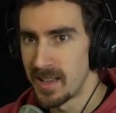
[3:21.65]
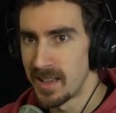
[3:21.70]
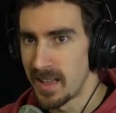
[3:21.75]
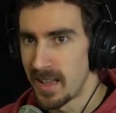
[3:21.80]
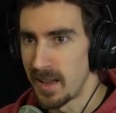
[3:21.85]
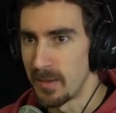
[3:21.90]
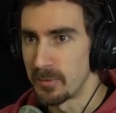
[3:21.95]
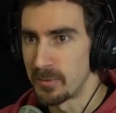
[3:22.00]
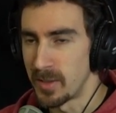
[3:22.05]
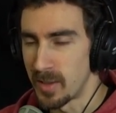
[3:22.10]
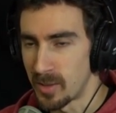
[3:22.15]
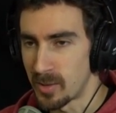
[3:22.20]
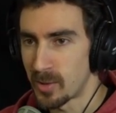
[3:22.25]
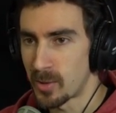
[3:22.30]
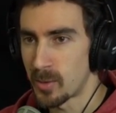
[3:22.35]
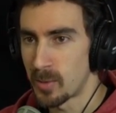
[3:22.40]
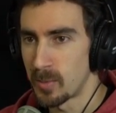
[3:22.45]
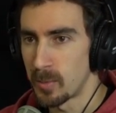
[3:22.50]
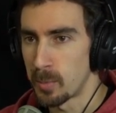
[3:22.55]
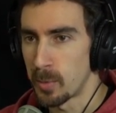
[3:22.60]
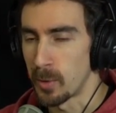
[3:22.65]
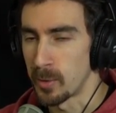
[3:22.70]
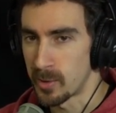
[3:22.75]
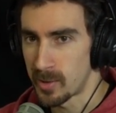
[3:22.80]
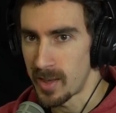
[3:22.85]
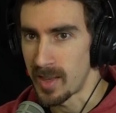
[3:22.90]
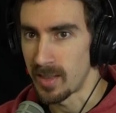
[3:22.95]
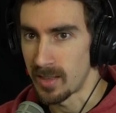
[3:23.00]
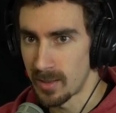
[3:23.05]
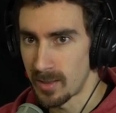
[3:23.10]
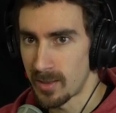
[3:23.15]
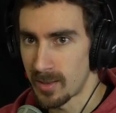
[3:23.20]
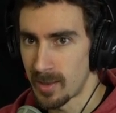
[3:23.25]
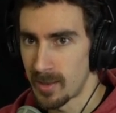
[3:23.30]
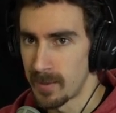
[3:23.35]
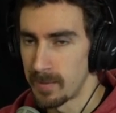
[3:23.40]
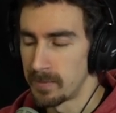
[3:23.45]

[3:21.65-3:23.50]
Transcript: if this persists,